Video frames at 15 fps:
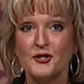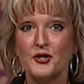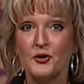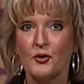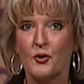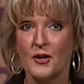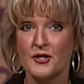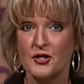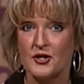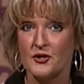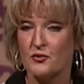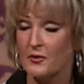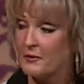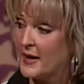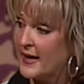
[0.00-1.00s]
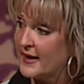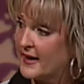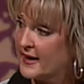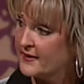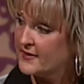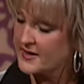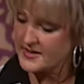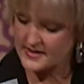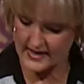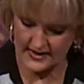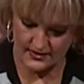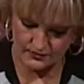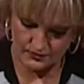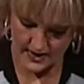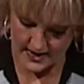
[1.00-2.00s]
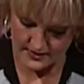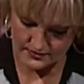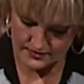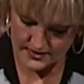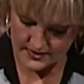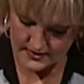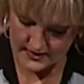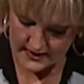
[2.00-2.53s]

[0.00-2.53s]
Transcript: two questions remaining in the second round.